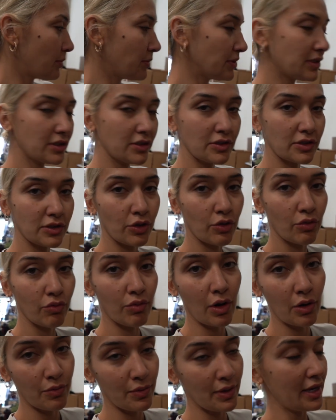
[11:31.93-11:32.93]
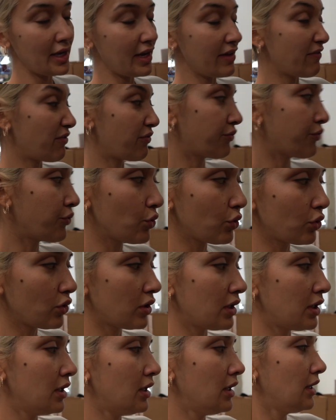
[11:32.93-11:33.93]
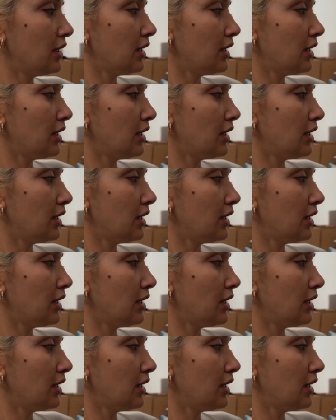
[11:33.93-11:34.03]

muscles growing and full.